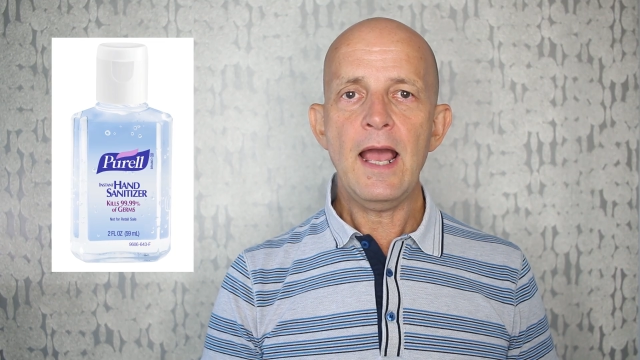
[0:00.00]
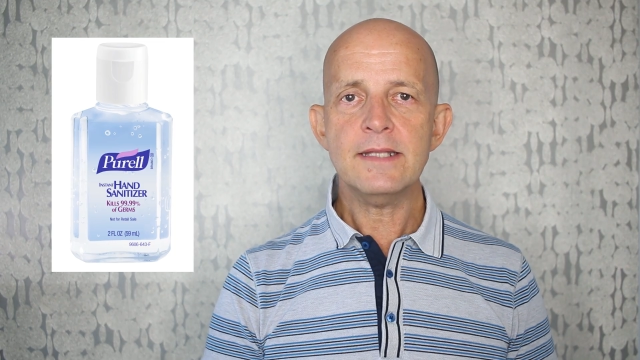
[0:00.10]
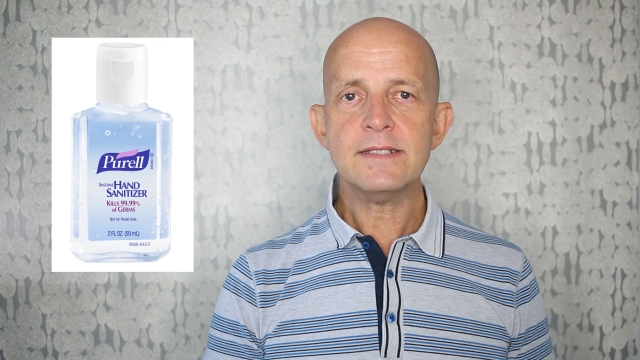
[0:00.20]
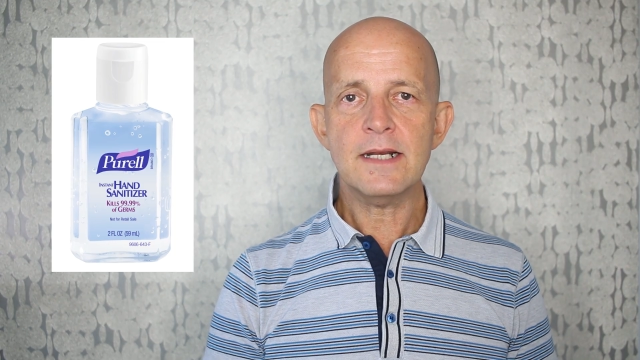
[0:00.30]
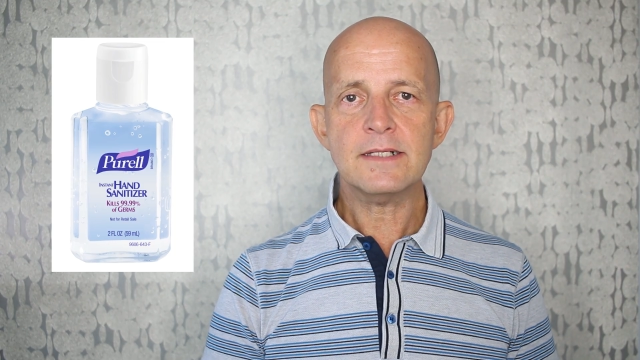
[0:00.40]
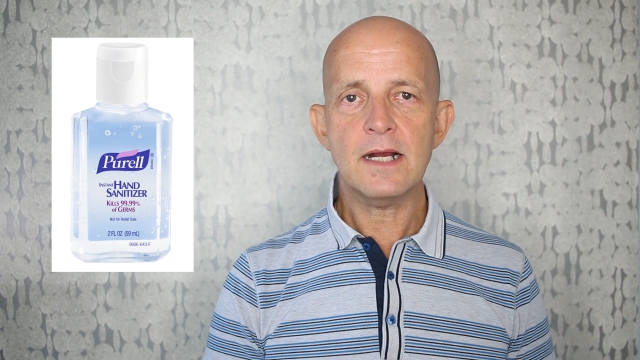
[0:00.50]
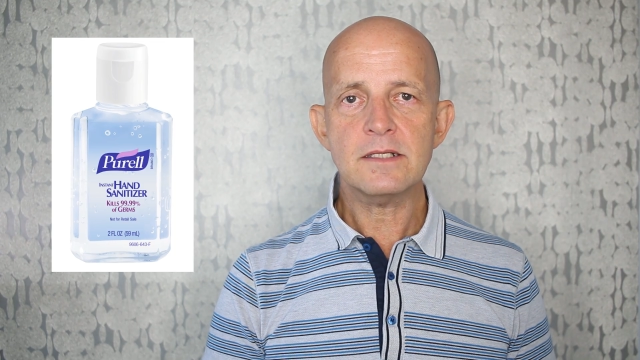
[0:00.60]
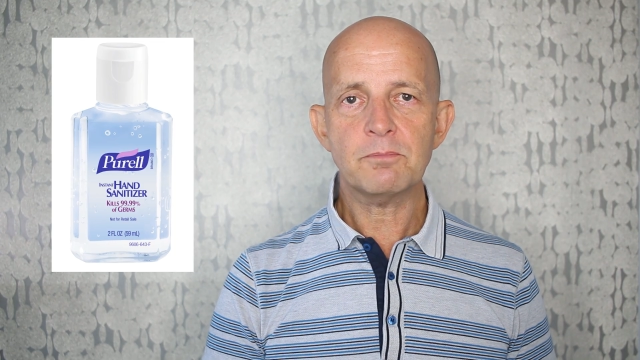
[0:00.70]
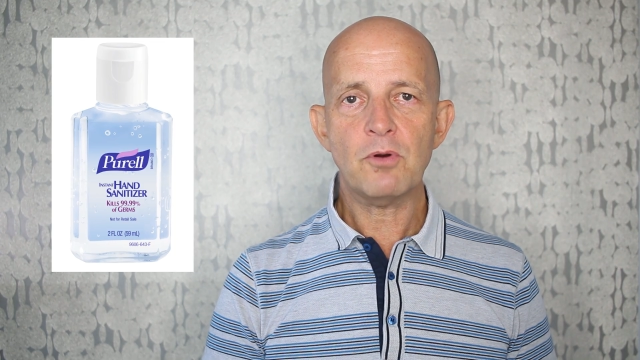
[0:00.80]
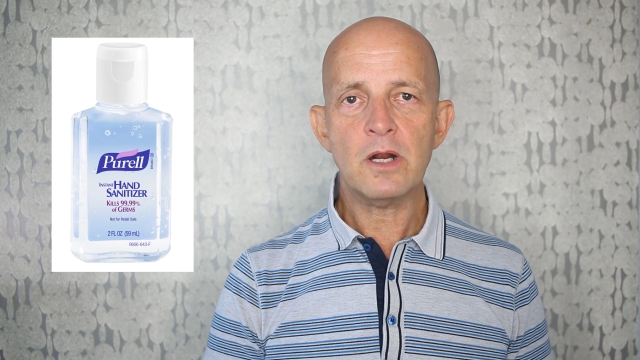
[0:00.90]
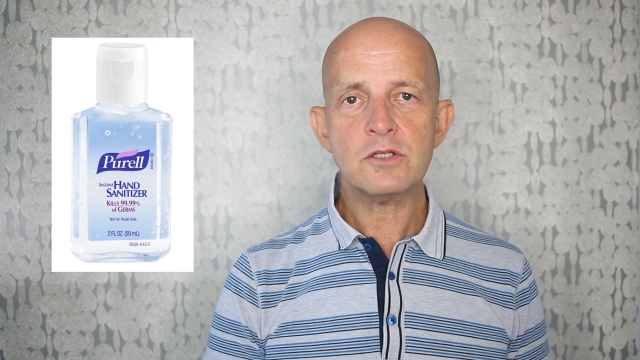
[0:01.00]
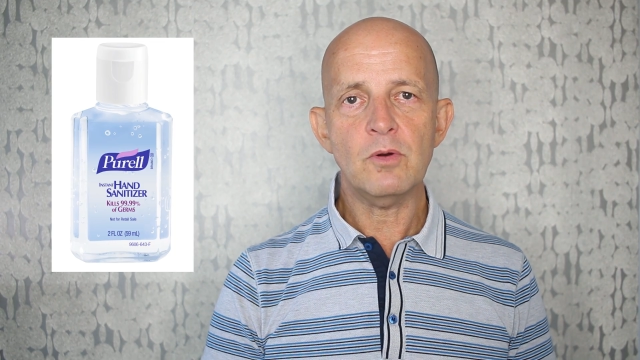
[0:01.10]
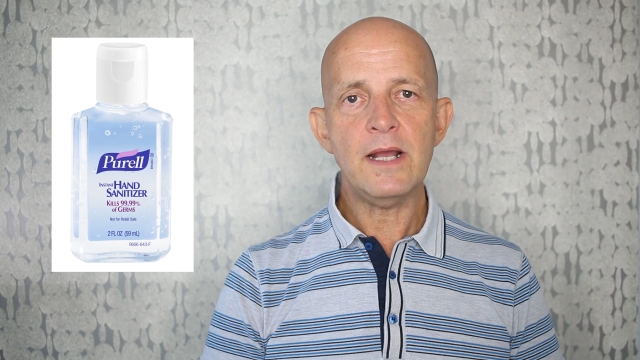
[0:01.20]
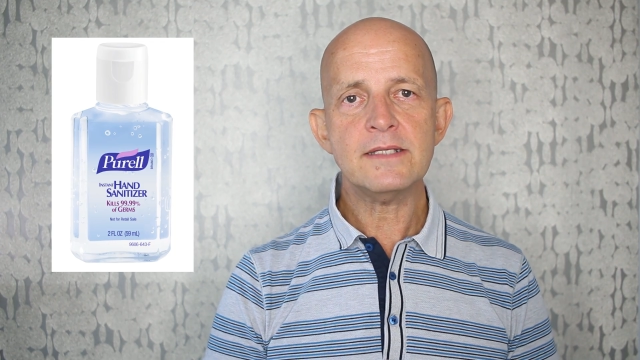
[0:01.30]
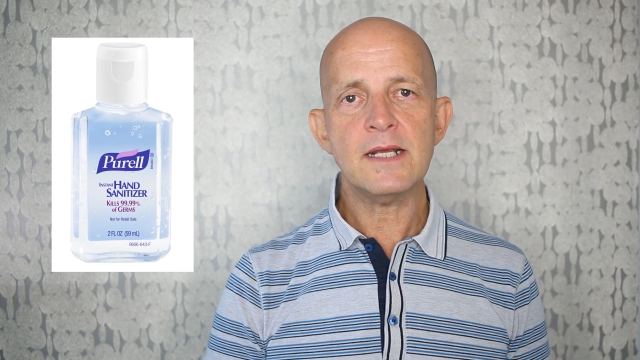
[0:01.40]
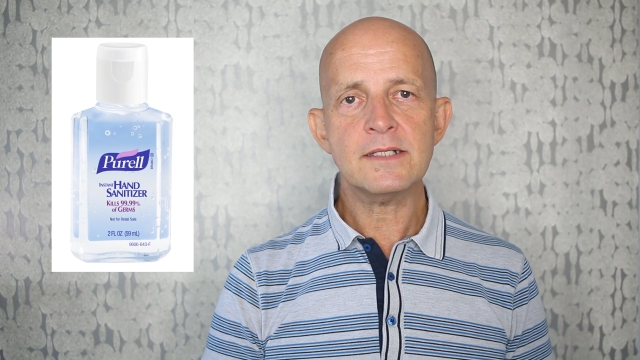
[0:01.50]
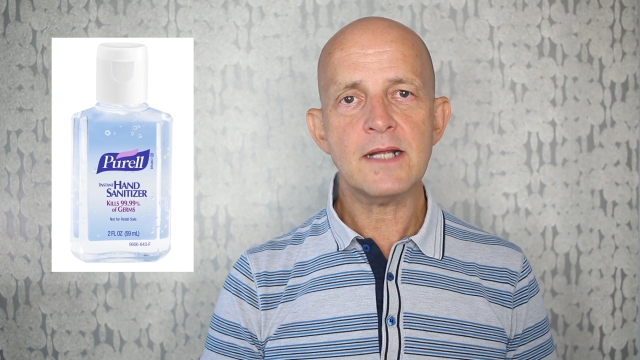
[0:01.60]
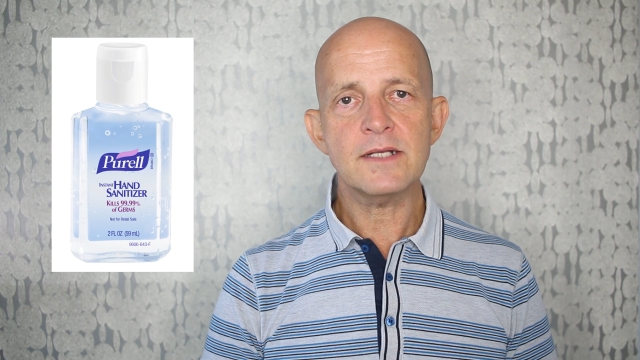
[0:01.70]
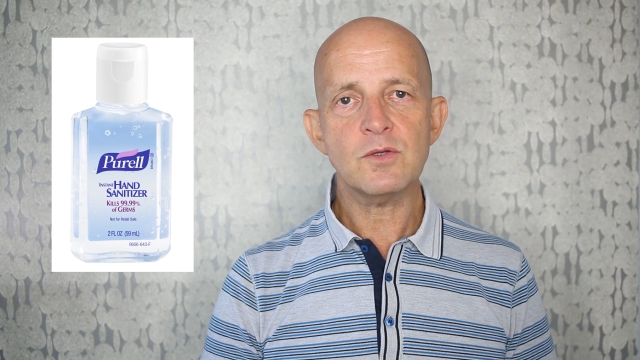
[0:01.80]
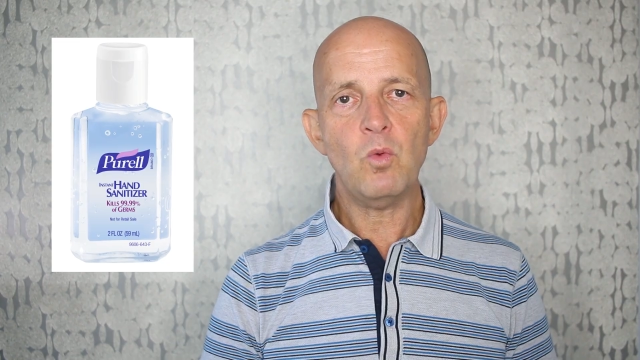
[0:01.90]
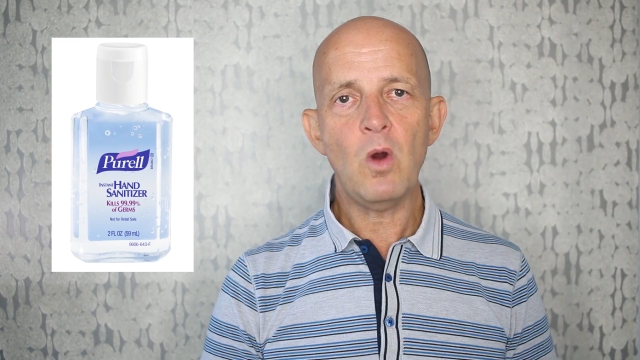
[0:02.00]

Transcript: hand sanitizer product or hand sanitizer